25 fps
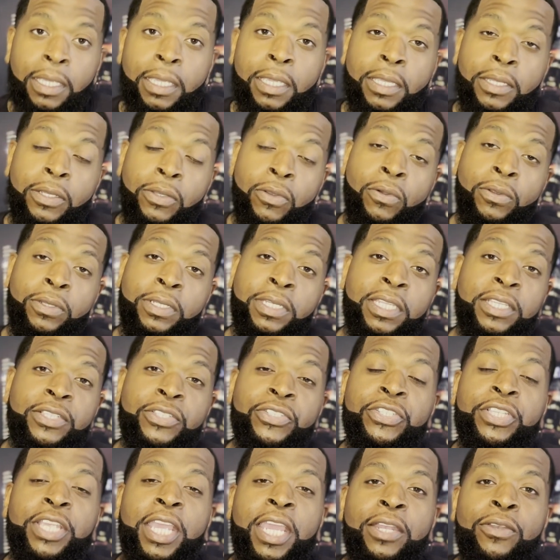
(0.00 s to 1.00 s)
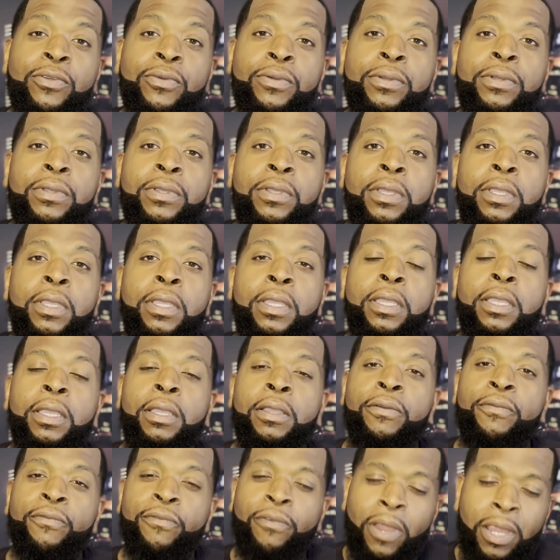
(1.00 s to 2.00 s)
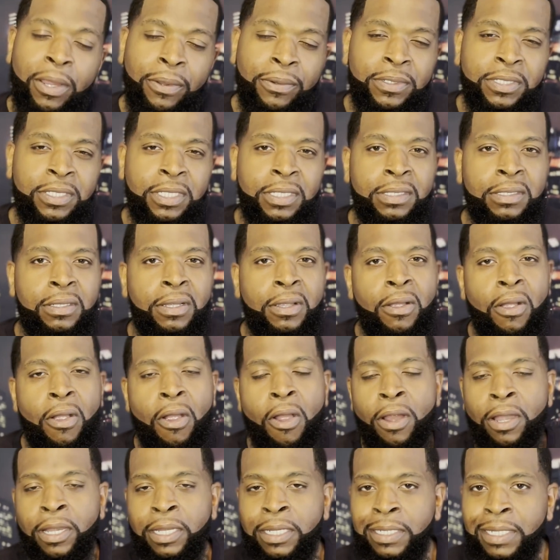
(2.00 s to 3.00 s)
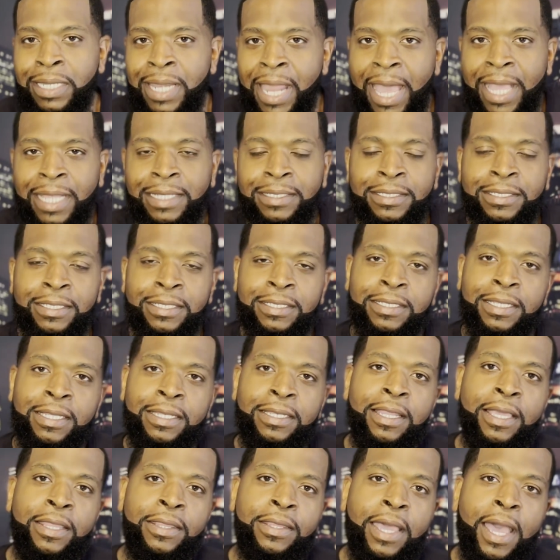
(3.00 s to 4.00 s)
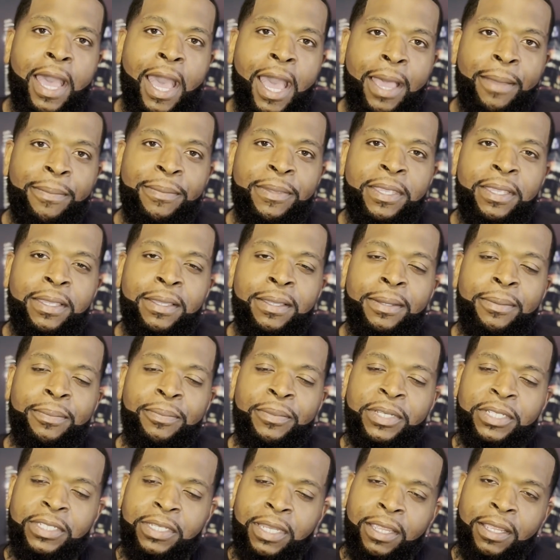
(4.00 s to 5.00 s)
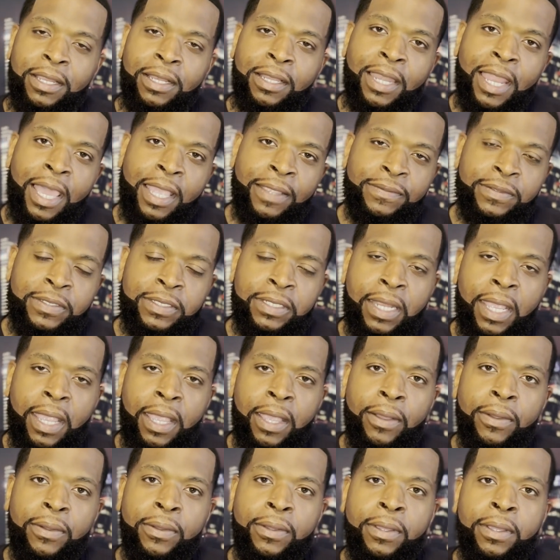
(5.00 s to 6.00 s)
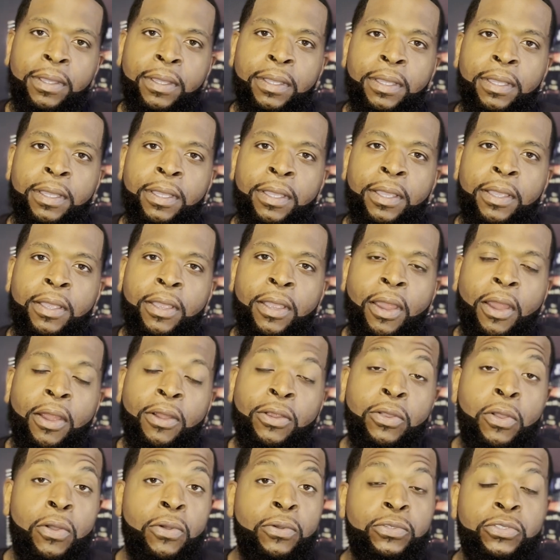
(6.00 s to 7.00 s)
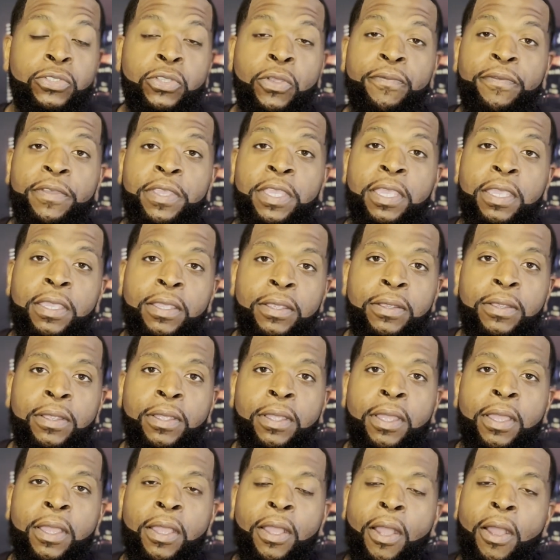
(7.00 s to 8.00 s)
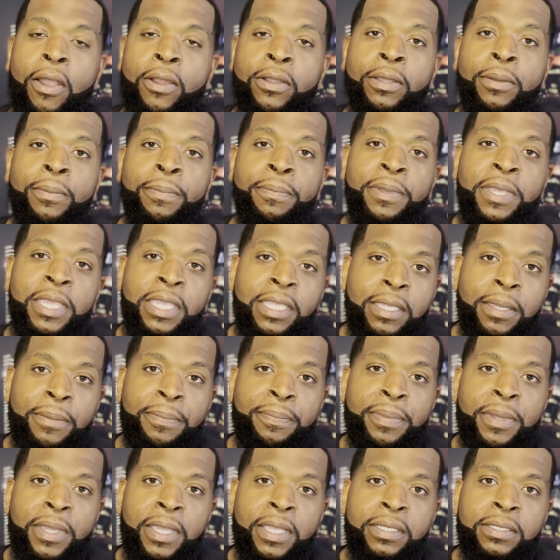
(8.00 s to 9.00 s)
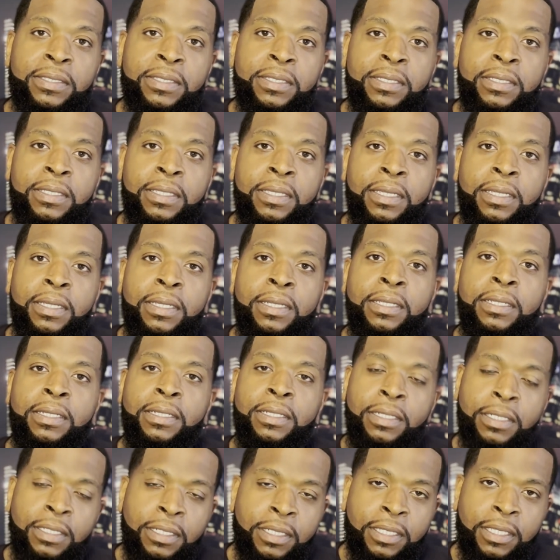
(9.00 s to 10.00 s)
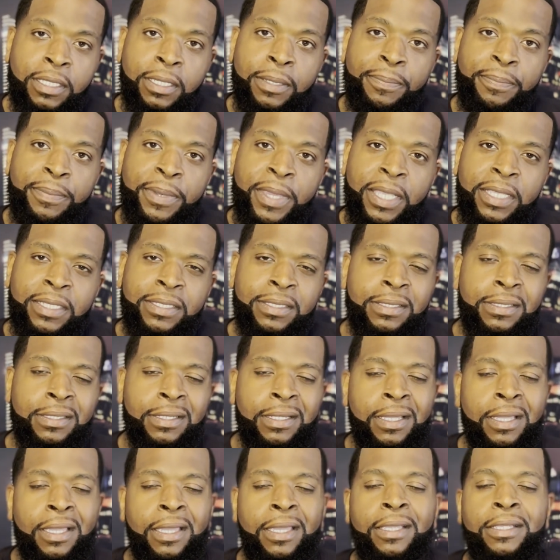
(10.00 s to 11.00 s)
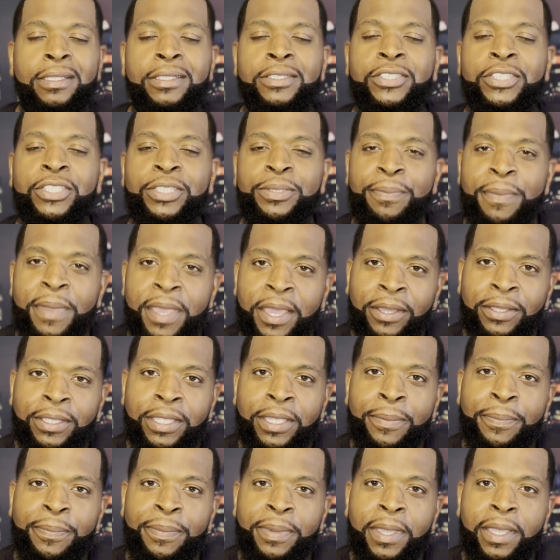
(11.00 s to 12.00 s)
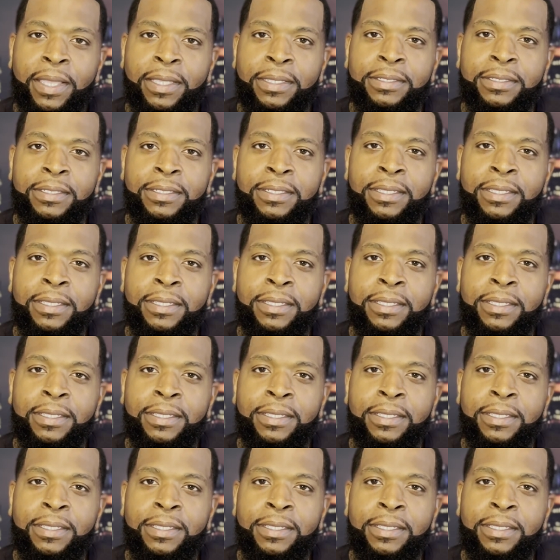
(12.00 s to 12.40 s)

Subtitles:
and on this channel, fragrances are not just another hobby, but they're a lifestyle. Our goals over here are to be your best, look your best, and smell your best.